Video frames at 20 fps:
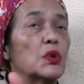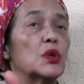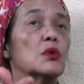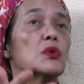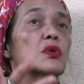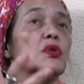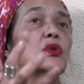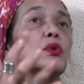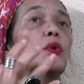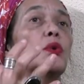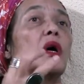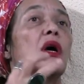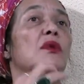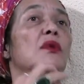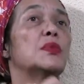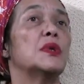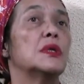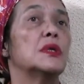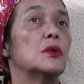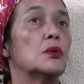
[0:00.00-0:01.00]
but also
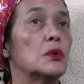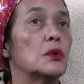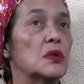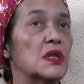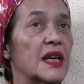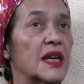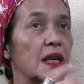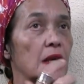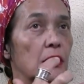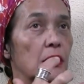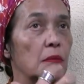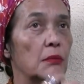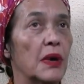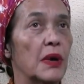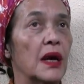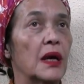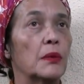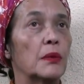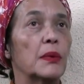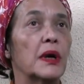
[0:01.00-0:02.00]
have been, you know, taken
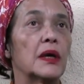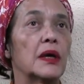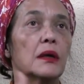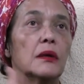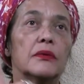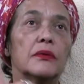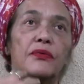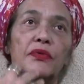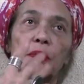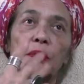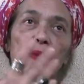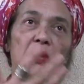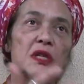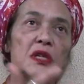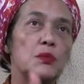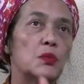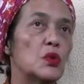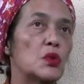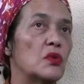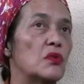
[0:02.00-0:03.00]
back by
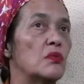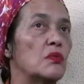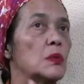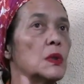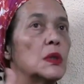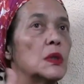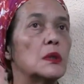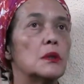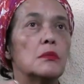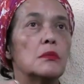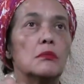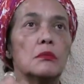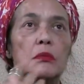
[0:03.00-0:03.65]
feminist movement,